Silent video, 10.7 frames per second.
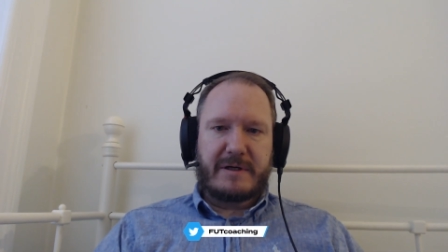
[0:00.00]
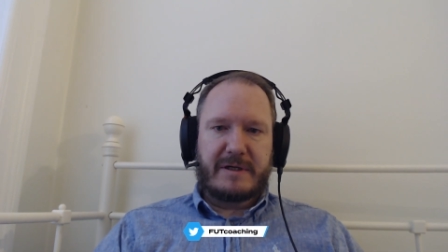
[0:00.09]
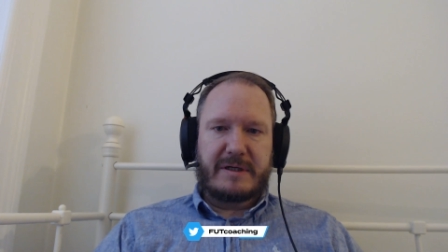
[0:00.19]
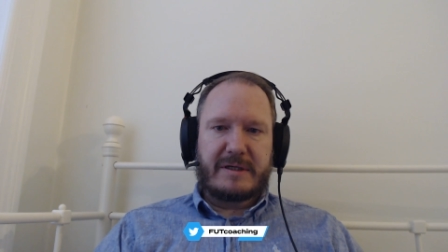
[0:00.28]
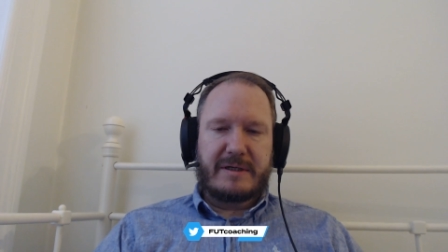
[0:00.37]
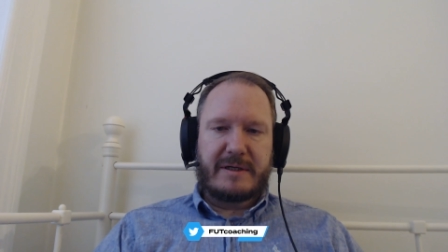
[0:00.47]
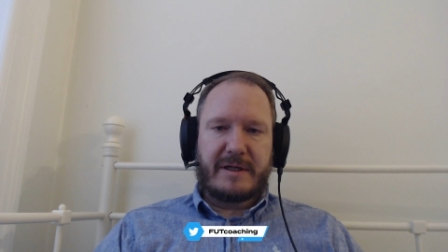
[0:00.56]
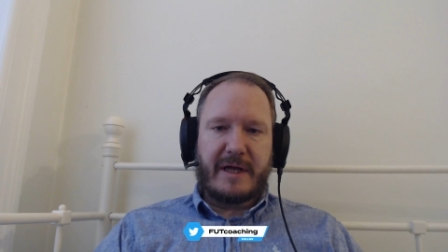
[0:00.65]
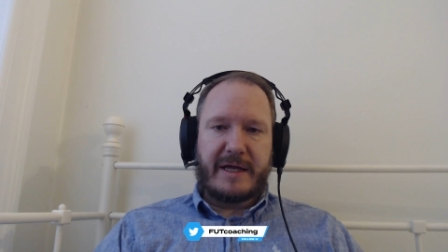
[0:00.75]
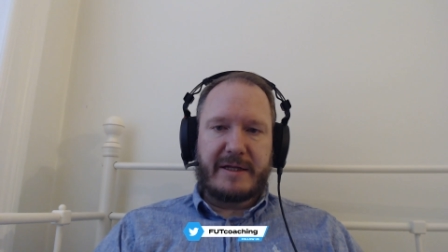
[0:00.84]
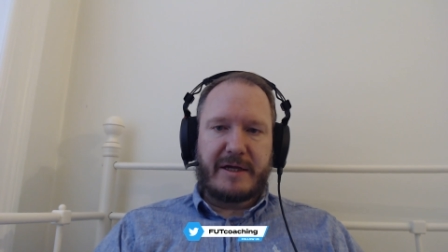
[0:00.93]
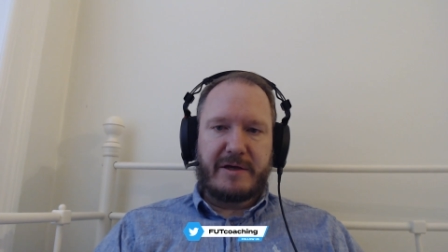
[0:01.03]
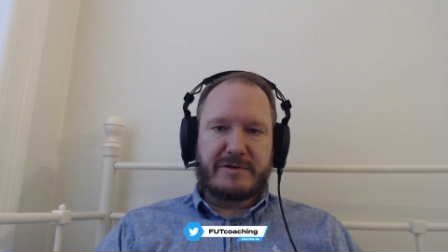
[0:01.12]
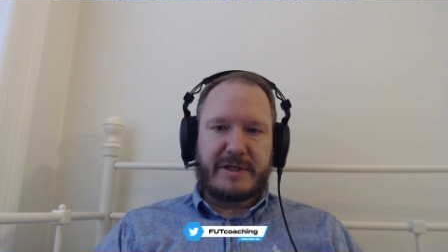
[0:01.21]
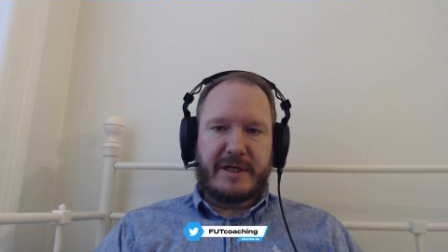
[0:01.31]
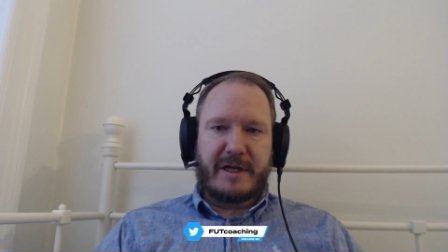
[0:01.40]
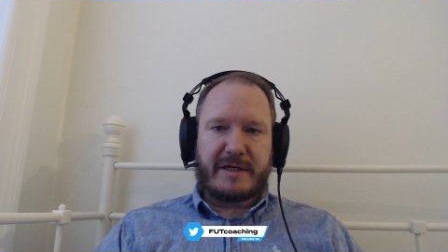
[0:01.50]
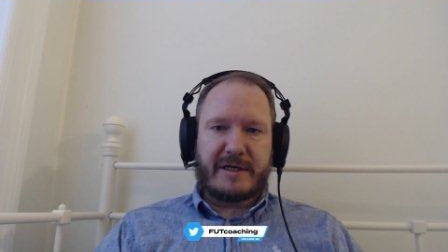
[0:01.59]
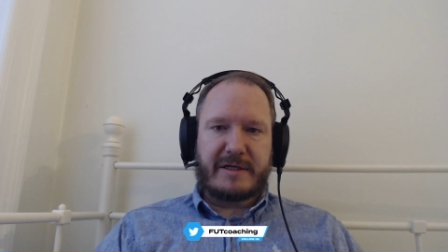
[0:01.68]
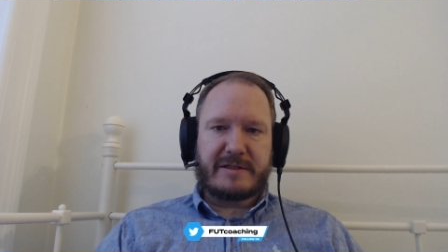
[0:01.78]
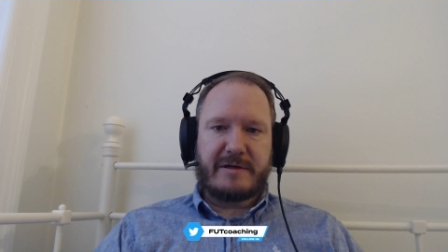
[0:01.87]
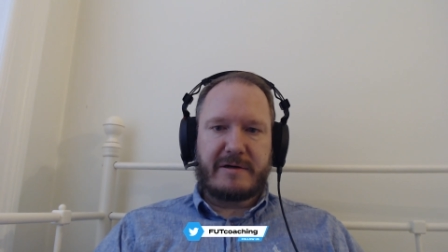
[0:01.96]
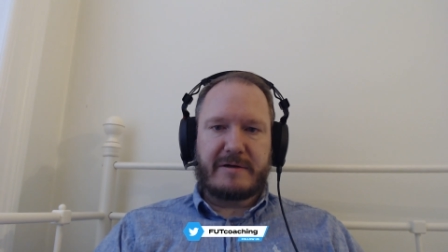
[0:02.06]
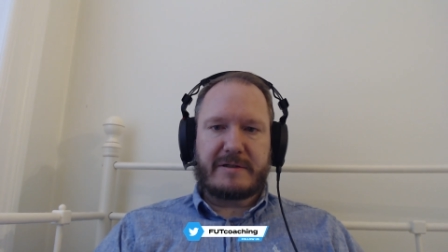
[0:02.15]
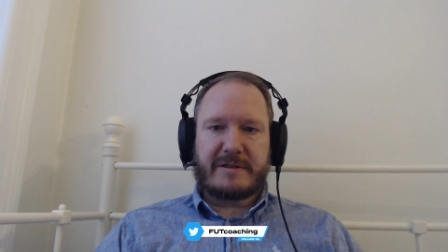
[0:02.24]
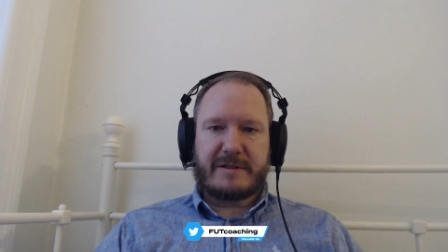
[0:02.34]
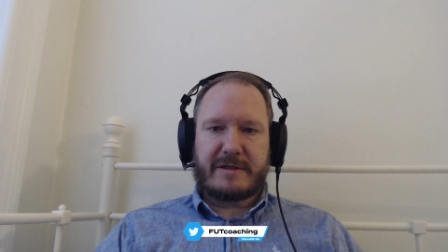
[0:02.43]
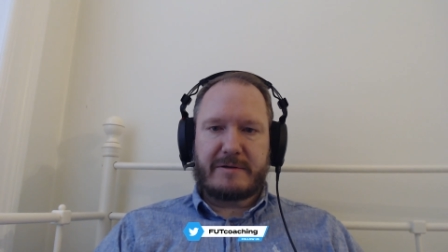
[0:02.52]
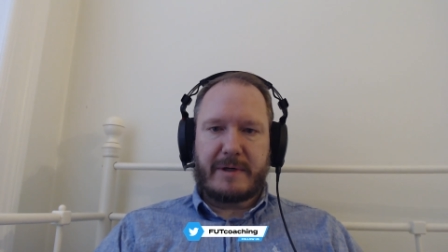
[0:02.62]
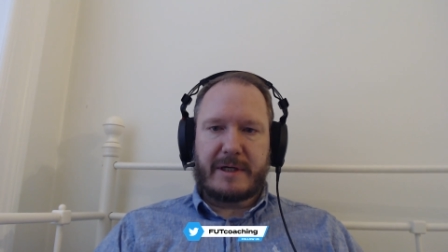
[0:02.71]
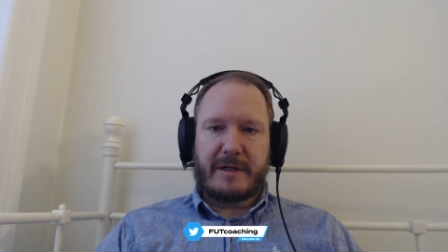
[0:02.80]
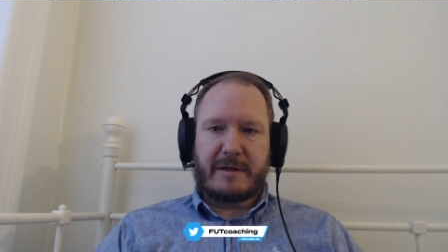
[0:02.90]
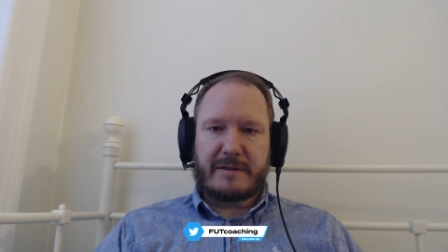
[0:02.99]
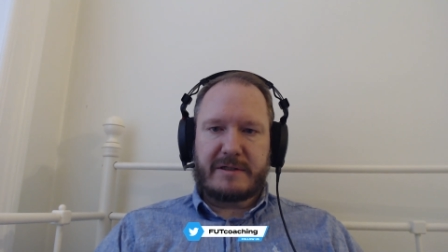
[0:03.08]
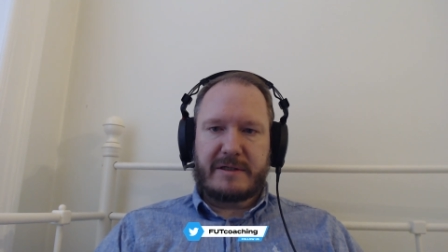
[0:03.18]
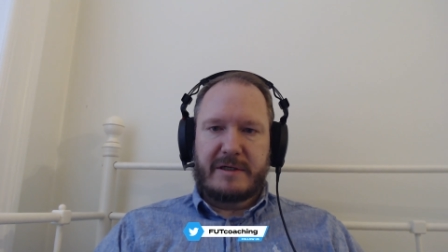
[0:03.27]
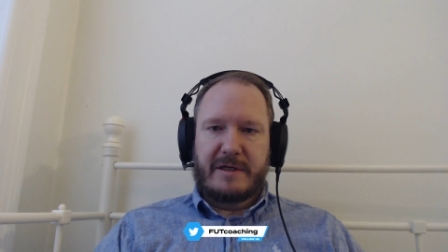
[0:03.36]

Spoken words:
and I usually like his cards quite a lot.